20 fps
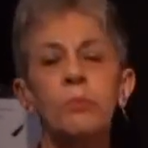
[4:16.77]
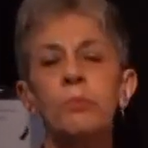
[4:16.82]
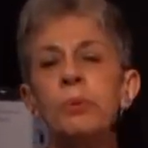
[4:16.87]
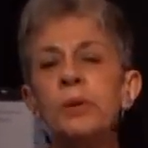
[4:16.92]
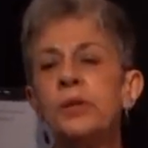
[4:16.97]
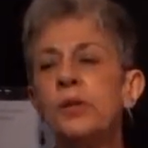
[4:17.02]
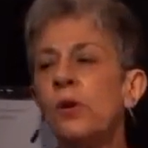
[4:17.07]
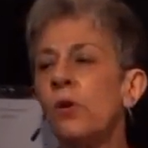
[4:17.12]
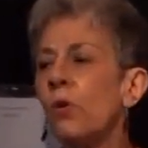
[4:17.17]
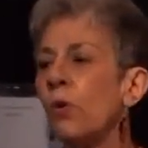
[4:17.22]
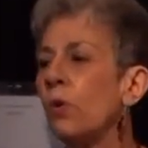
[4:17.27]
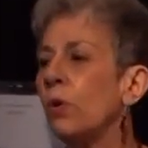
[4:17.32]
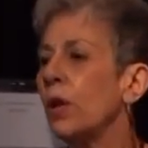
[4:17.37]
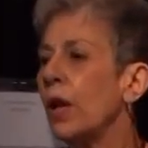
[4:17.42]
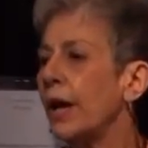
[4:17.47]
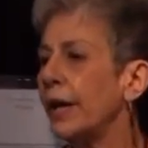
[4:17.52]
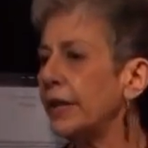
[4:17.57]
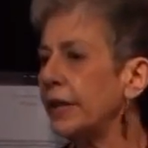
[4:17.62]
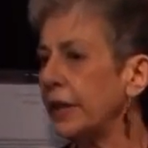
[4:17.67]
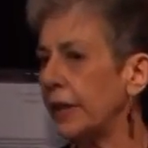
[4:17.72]
But the whole
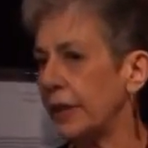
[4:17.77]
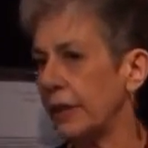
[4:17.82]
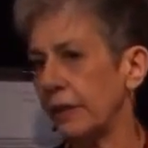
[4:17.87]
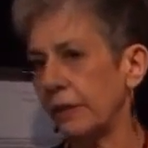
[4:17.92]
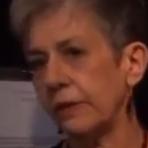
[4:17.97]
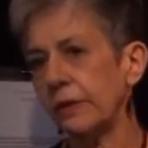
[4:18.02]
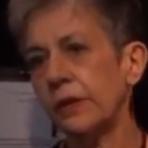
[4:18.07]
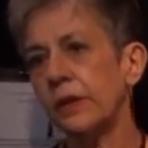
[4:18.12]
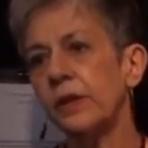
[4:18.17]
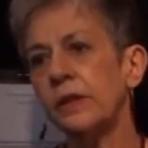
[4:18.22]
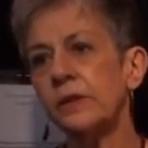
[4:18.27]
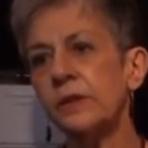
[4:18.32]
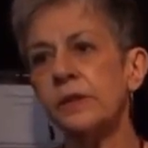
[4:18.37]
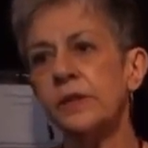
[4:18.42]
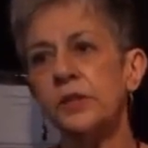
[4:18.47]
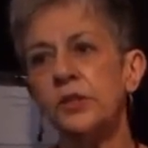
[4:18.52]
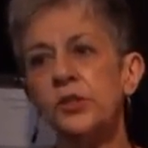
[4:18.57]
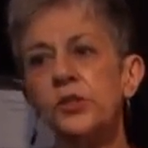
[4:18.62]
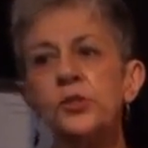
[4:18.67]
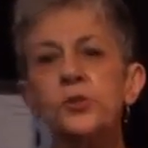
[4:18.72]
idea is
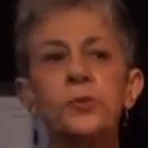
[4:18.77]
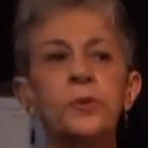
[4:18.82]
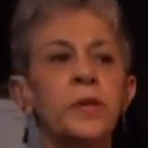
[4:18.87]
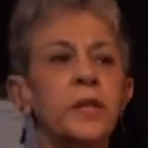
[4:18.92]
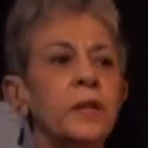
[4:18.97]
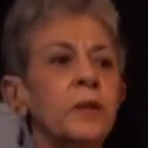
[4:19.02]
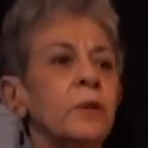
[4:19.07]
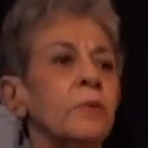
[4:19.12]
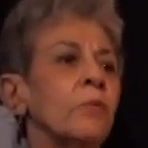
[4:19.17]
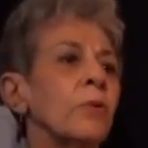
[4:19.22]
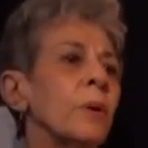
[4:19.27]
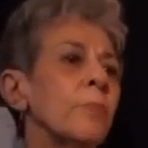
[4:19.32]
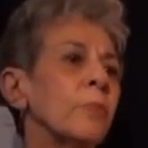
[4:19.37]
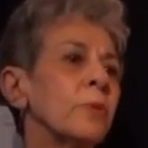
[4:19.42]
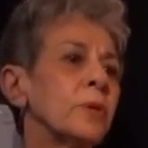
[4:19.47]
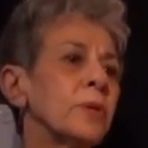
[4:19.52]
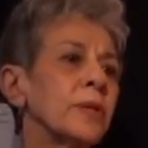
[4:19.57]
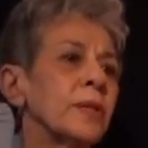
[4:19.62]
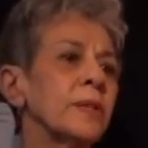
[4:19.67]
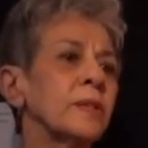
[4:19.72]
this tree
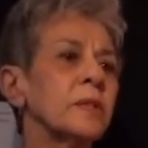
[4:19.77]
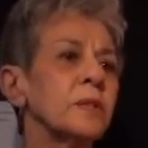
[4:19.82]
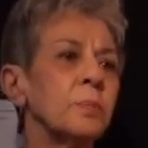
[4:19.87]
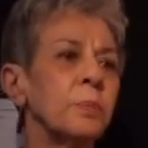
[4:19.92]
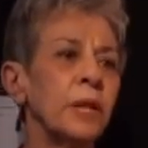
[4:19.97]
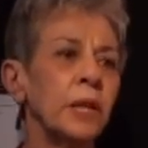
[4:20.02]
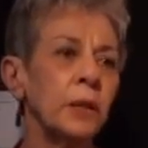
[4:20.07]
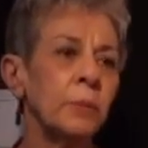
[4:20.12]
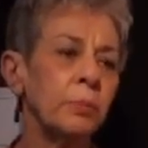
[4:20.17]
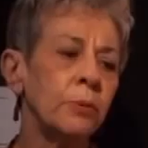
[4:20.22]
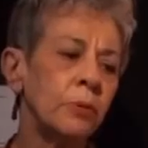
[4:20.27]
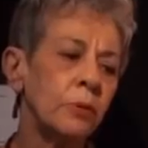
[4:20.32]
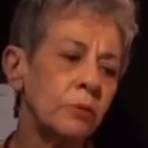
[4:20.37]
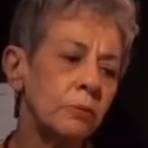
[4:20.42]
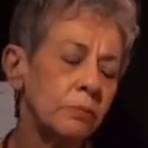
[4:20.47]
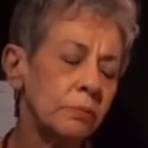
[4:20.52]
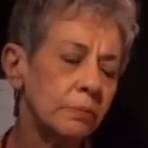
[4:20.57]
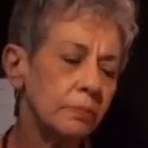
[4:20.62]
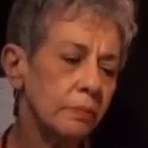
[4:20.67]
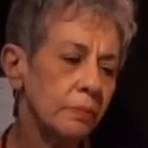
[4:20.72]
represents people
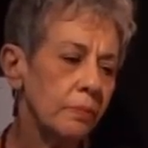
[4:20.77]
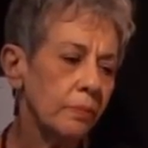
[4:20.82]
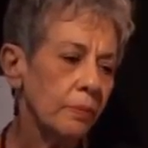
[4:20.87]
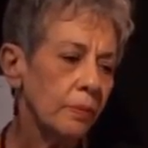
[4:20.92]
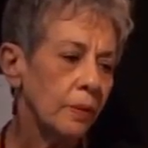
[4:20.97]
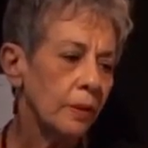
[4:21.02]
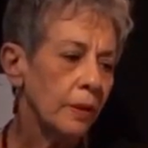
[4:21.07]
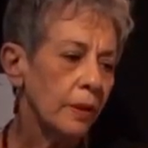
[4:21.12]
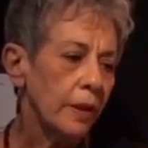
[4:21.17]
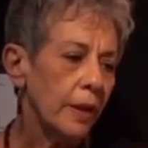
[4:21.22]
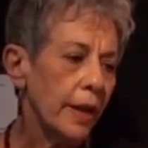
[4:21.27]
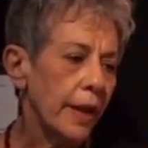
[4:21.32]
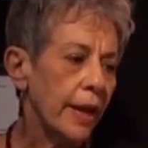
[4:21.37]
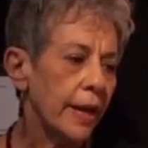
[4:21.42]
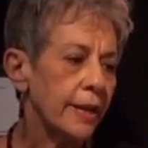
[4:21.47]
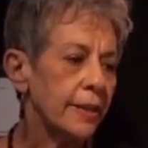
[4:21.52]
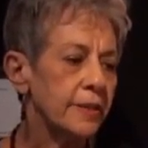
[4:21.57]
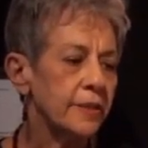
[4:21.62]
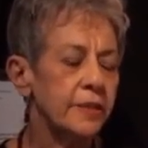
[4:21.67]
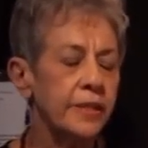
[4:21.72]

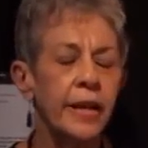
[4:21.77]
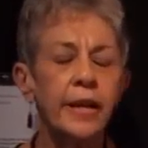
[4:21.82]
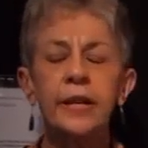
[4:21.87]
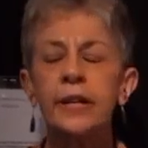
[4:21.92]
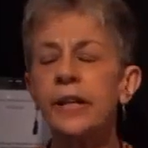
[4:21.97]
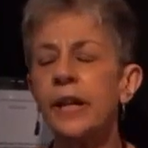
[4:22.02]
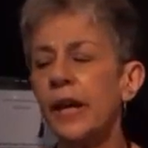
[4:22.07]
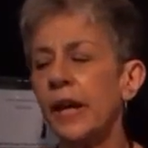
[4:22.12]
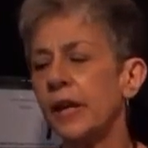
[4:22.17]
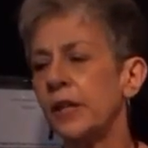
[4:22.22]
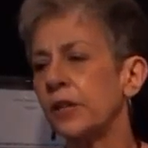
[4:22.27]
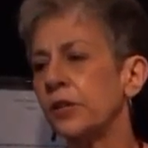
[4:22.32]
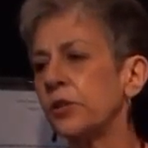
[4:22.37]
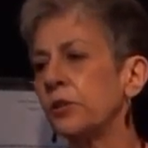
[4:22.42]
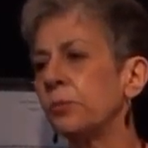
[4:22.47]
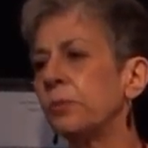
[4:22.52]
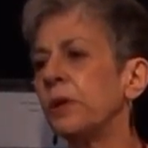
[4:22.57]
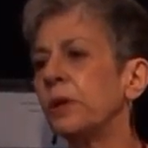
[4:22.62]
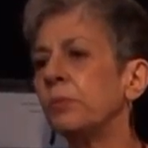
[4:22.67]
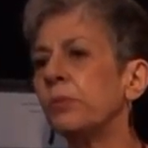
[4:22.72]
and it's dedicated to
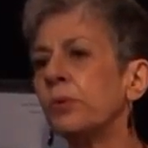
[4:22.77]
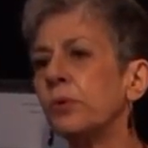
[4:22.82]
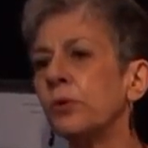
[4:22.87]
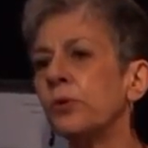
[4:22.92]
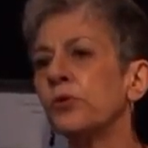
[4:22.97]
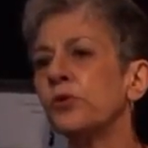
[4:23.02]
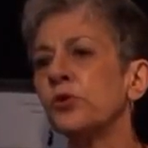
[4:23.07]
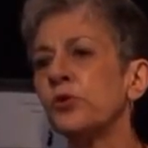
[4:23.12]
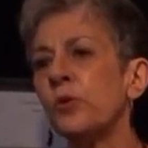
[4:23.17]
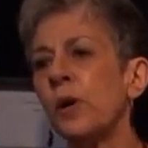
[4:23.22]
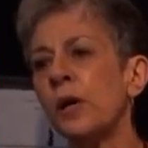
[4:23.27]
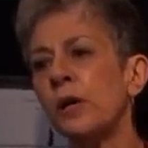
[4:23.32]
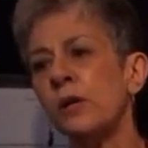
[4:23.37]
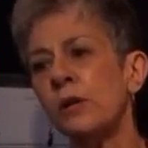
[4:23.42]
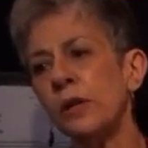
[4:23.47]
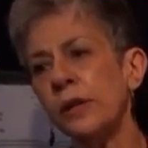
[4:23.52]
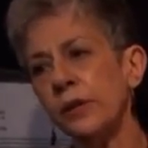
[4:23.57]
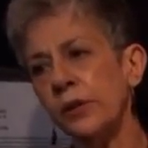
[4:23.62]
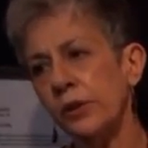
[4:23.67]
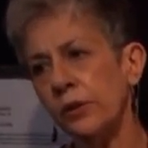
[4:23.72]
people who
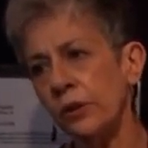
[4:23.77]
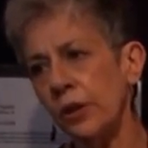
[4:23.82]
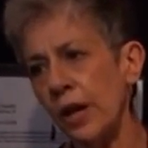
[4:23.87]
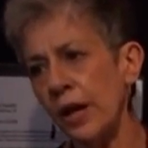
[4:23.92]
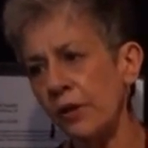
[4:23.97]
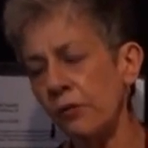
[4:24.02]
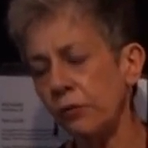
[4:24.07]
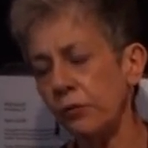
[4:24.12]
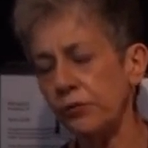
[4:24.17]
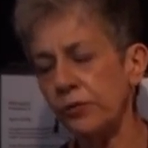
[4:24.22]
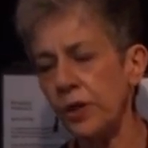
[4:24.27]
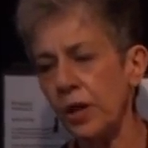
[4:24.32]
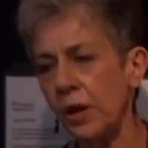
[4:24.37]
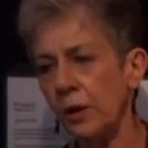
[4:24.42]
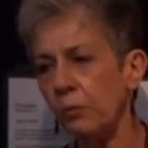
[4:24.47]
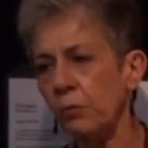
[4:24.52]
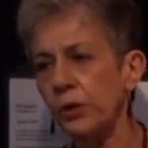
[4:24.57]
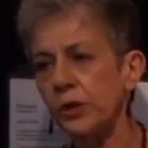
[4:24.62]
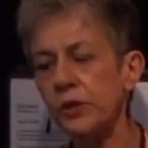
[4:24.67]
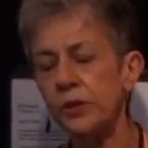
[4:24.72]
struggle in their
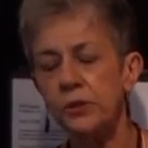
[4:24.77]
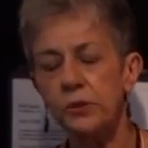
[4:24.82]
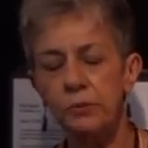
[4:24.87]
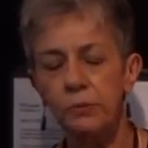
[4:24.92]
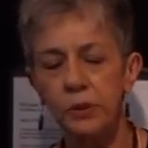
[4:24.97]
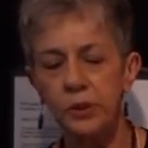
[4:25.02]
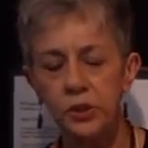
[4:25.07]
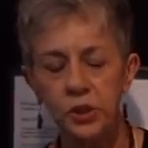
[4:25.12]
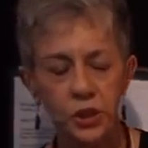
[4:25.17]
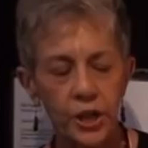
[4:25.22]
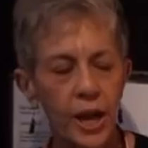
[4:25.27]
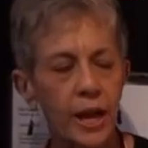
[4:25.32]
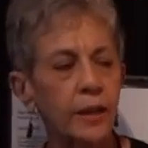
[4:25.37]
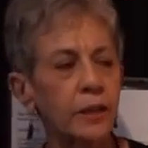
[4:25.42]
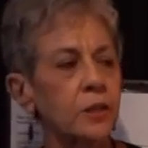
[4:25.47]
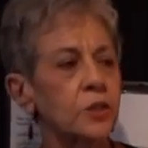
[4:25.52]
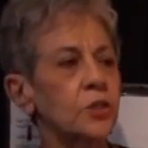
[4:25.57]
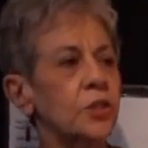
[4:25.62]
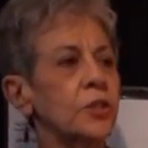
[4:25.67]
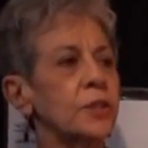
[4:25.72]
lifetime with
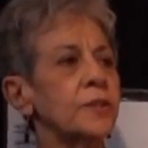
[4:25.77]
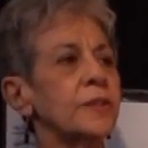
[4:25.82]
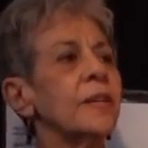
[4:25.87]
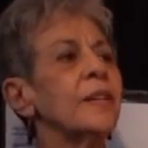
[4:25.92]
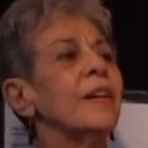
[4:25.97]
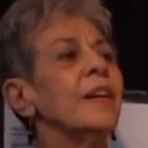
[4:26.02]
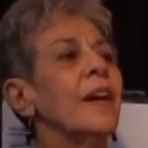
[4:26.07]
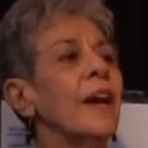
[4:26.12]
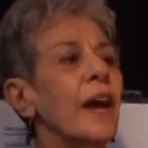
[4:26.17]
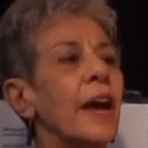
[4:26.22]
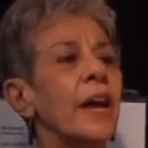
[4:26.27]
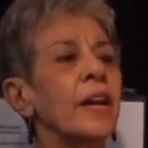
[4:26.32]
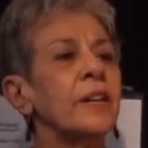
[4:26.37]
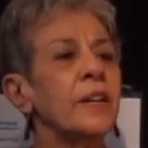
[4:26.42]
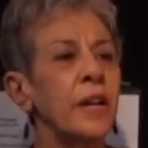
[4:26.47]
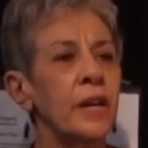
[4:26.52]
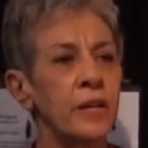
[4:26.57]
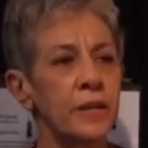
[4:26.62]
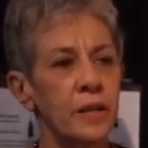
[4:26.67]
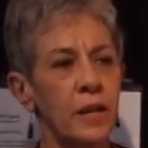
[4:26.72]
challenges and
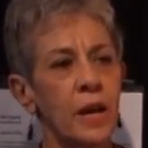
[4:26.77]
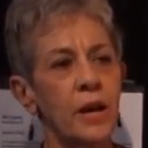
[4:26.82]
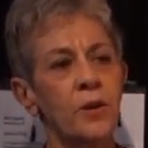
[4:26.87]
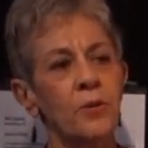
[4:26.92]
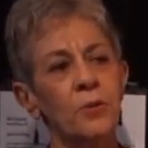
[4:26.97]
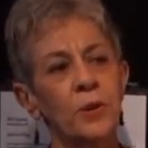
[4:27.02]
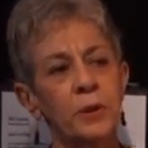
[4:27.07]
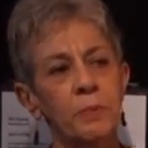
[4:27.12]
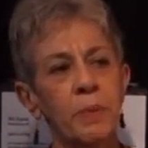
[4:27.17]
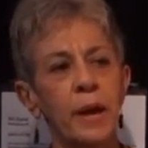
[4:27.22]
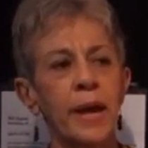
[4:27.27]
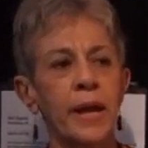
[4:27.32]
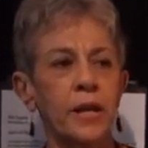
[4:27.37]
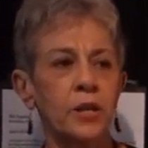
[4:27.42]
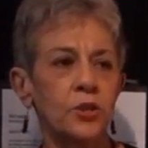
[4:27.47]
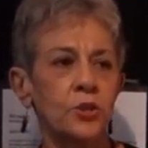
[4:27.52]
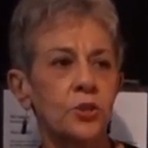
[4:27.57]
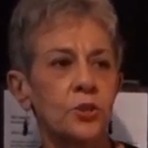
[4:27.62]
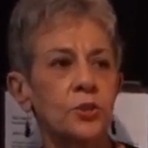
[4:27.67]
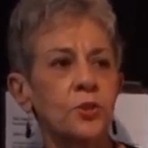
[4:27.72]
yet not only
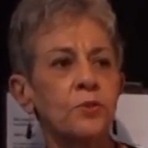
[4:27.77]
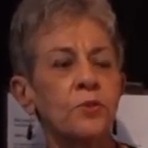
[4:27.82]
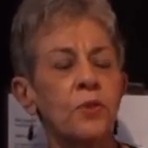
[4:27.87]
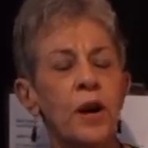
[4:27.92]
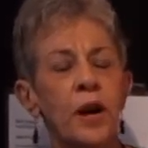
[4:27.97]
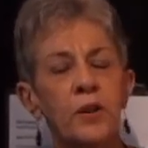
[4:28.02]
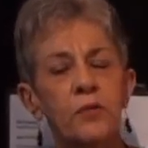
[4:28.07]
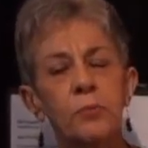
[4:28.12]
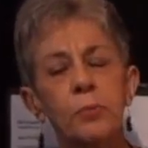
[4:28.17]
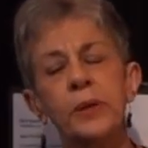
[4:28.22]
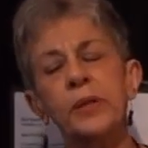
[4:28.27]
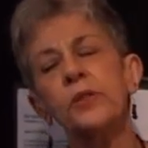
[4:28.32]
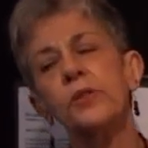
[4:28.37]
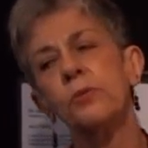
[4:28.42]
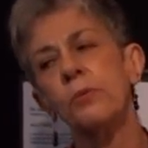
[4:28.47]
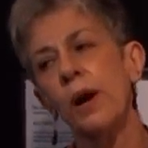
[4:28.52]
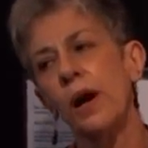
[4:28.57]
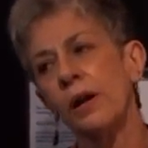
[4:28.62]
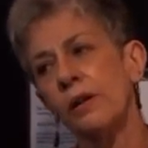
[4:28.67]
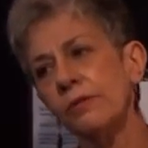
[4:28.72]
manage to survive but
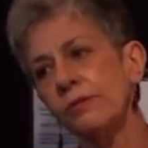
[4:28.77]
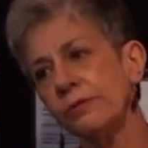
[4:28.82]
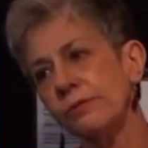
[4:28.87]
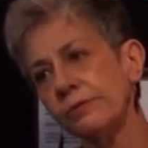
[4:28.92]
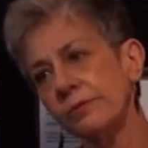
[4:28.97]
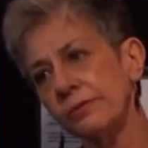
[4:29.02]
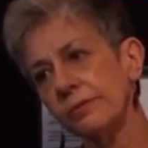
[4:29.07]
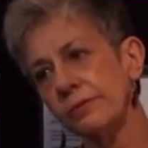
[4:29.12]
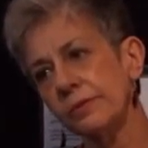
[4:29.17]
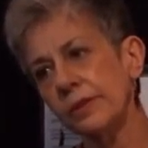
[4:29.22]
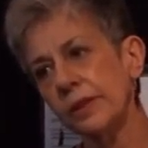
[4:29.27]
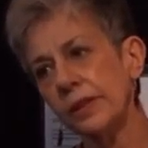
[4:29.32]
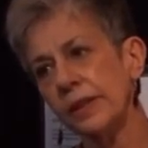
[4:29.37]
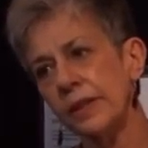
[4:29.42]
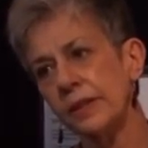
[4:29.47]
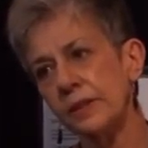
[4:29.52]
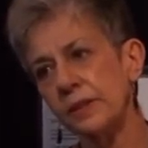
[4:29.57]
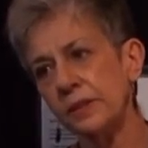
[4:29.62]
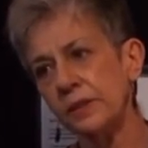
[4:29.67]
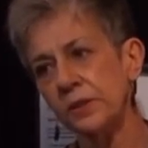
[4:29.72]
thrive. And
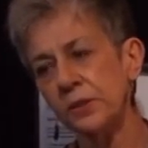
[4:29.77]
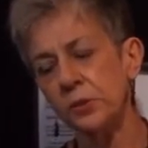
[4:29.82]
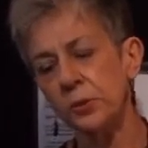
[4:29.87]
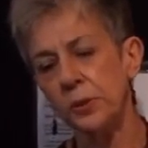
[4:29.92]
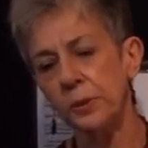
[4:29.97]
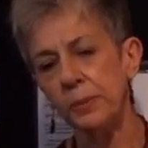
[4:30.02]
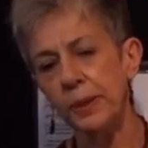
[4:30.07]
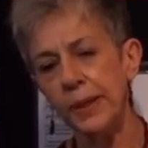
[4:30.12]
that's the story.